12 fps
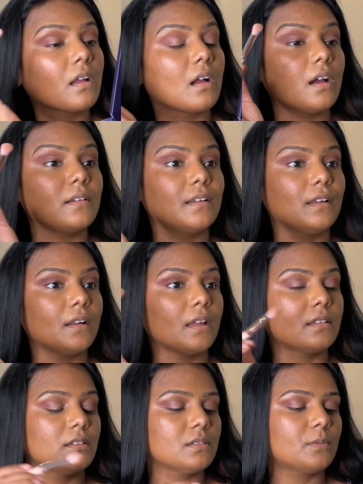I really
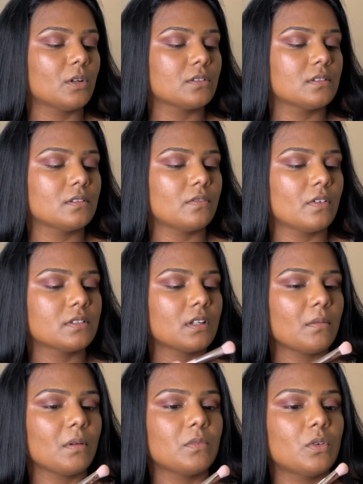like this brush. This is the first
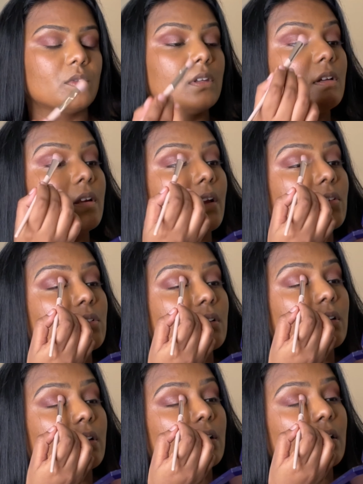time I'm using it actually.